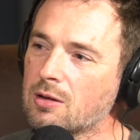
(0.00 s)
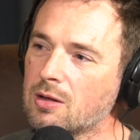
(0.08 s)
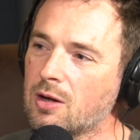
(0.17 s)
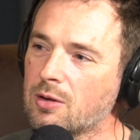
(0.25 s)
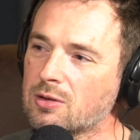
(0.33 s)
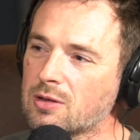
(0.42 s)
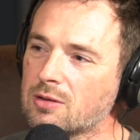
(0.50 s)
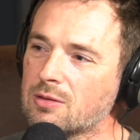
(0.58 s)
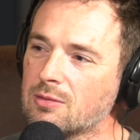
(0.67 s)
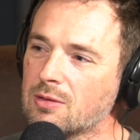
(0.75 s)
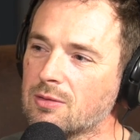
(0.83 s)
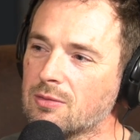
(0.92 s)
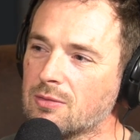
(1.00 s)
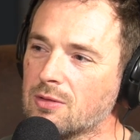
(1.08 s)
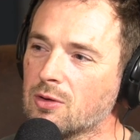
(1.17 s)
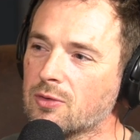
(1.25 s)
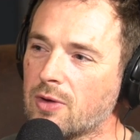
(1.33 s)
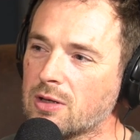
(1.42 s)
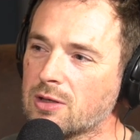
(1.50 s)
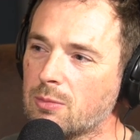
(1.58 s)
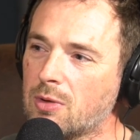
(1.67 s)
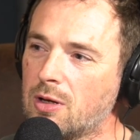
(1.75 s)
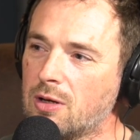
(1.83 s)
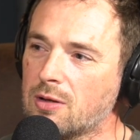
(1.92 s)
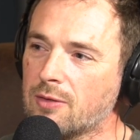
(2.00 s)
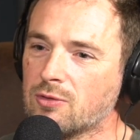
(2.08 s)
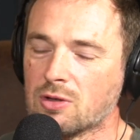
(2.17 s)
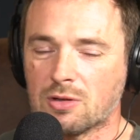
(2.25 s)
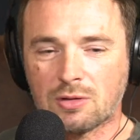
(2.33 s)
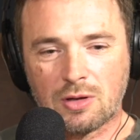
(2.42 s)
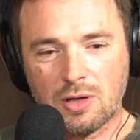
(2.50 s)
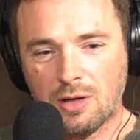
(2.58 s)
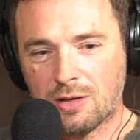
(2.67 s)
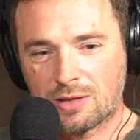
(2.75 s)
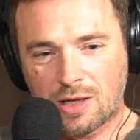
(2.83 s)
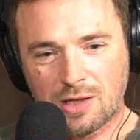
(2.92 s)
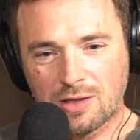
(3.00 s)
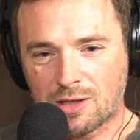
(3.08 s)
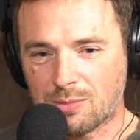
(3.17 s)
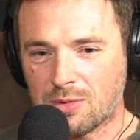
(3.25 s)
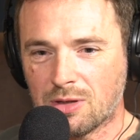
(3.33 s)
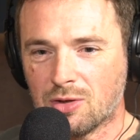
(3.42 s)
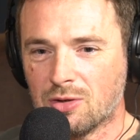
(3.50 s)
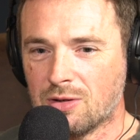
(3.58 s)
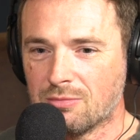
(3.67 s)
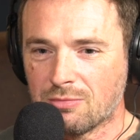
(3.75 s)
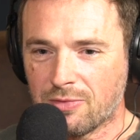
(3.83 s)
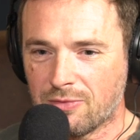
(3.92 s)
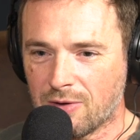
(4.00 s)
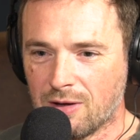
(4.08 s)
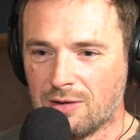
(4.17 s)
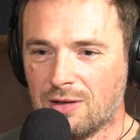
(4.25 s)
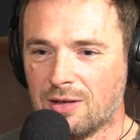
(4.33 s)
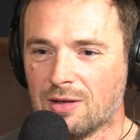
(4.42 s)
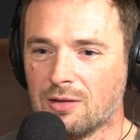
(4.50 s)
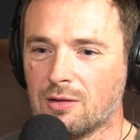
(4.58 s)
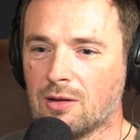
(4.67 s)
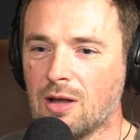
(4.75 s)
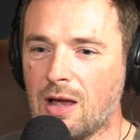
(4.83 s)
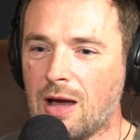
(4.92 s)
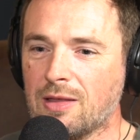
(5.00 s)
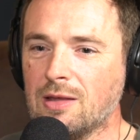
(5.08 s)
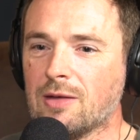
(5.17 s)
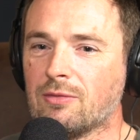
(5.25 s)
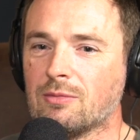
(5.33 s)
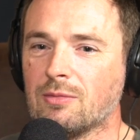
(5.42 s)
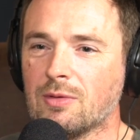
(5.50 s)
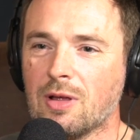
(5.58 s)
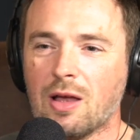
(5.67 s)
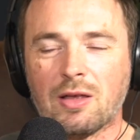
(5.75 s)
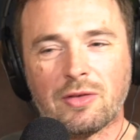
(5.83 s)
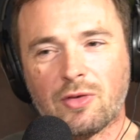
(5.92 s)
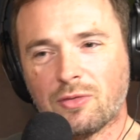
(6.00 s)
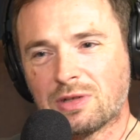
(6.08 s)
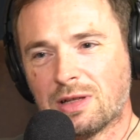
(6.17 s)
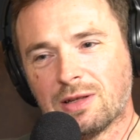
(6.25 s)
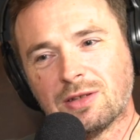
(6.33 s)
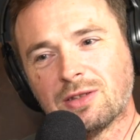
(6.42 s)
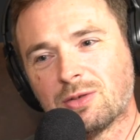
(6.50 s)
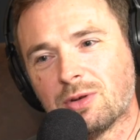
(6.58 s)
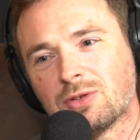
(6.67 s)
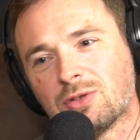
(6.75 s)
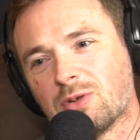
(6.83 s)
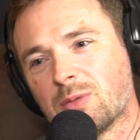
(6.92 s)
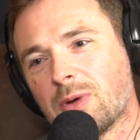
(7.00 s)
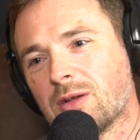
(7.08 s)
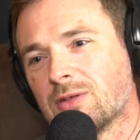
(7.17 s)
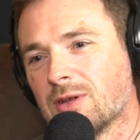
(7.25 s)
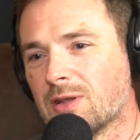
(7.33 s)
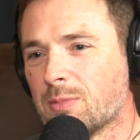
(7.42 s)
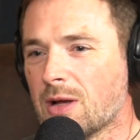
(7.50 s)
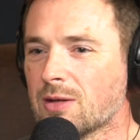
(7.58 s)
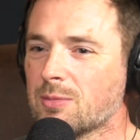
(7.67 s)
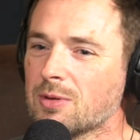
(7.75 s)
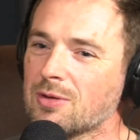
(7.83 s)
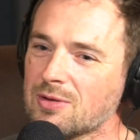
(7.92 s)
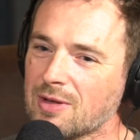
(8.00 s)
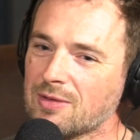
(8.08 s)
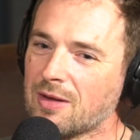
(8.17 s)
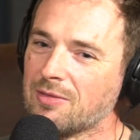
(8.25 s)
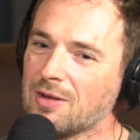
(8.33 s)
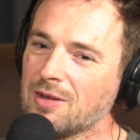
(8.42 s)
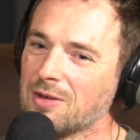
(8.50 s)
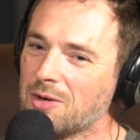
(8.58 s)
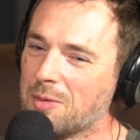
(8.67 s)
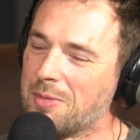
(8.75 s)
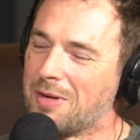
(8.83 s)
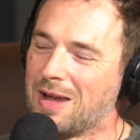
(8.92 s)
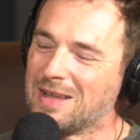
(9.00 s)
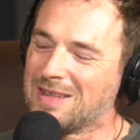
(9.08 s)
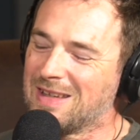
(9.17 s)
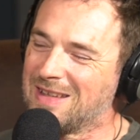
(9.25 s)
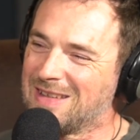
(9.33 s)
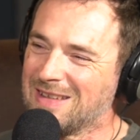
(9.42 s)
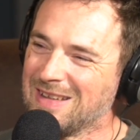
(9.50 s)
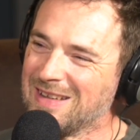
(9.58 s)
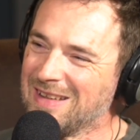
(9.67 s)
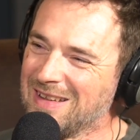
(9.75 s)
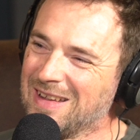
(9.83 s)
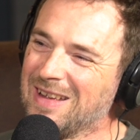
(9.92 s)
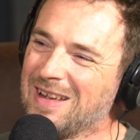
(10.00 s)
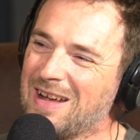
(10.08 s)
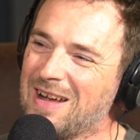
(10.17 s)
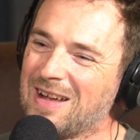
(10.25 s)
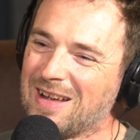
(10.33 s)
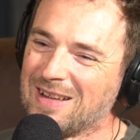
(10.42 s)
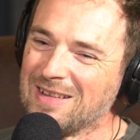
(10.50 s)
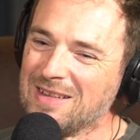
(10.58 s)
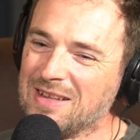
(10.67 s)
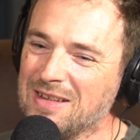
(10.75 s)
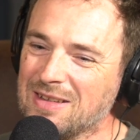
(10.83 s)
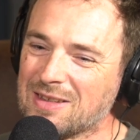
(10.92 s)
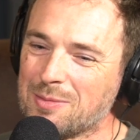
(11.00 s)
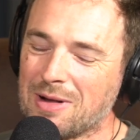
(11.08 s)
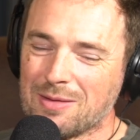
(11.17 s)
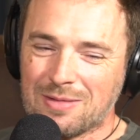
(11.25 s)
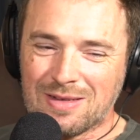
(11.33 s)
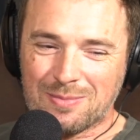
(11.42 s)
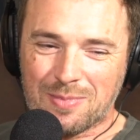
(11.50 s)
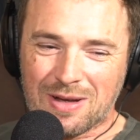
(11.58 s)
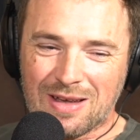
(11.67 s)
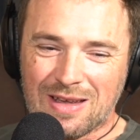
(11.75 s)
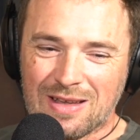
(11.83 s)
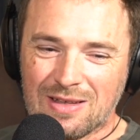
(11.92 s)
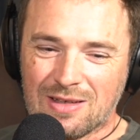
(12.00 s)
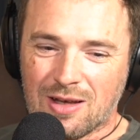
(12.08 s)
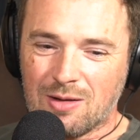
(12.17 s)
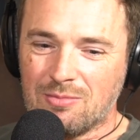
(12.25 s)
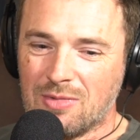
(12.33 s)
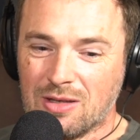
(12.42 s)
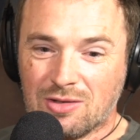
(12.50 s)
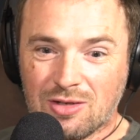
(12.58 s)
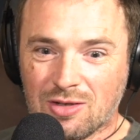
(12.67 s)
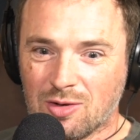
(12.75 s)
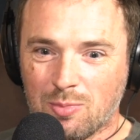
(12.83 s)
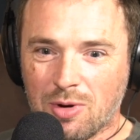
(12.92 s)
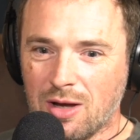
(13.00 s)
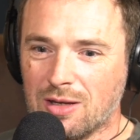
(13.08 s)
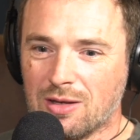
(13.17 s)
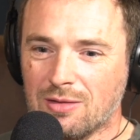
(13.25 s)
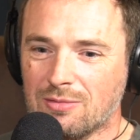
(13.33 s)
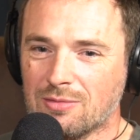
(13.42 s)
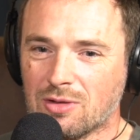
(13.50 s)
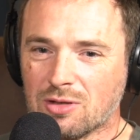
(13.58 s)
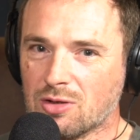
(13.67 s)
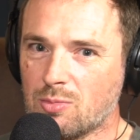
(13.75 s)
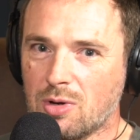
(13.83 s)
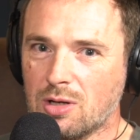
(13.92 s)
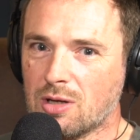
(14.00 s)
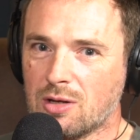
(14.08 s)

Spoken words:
It's just looks very similar. They've just taken something good and refined it. And I think they've obviously listened to us talk about it in the past, because they've definitely incorporated some element, but it's just a good bike. Just a good bike.